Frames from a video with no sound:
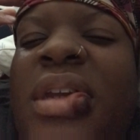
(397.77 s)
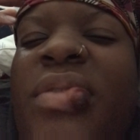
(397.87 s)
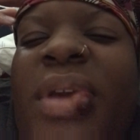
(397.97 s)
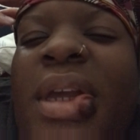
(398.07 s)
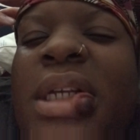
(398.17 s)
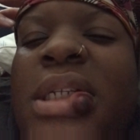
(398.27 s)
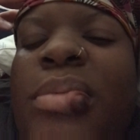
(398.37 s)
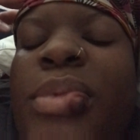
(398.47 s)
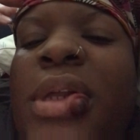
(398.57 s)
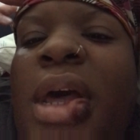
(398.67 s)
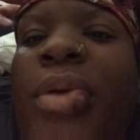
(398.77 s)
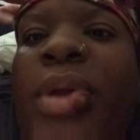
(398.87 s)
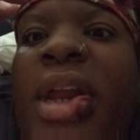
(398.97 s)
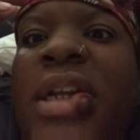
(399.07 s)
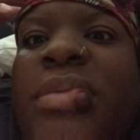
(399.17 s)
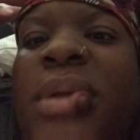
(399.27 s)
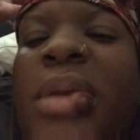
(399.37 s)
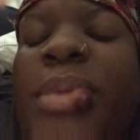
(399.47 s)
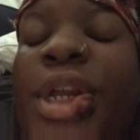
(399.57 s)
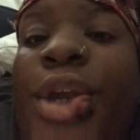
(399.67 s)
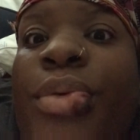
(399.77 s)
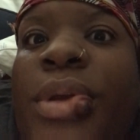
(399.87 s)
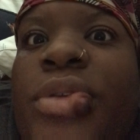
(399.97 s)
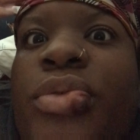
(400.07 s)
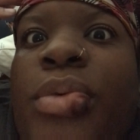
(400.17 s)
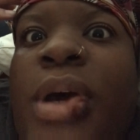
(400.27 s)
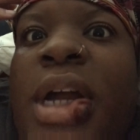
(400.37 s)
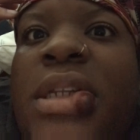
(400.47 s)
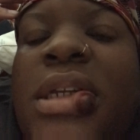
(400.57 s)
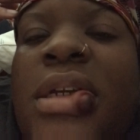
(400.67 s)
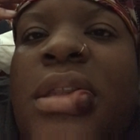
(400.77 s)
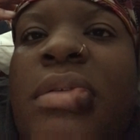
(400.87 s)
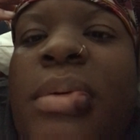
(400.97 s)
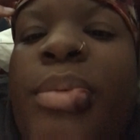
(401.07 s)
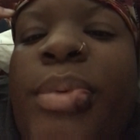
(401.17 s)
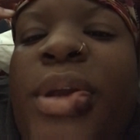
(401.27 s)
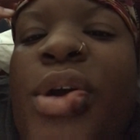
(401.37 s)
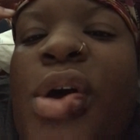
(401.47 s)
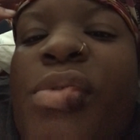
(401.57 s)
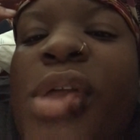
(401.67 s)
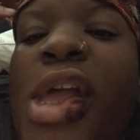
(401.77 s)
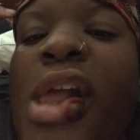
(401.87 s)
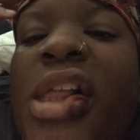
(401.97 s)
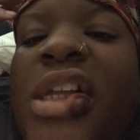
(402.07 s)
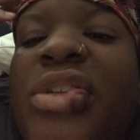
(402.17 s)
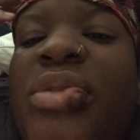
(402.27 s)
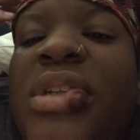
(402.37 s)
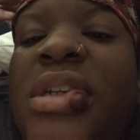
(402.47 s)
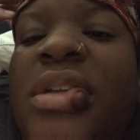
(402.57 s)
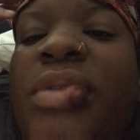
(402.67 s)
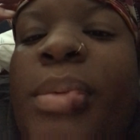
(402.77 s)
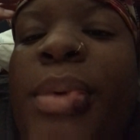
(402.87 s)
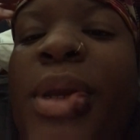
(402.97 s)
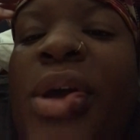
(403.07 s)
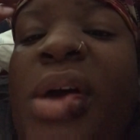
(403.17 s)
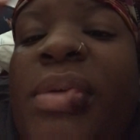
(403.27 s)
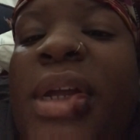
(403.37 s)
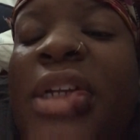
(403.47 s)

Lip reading: ache or something. I don't know how to explain it, but it hurt. So I took the rubber band off. As soon as I took the rubber band off, like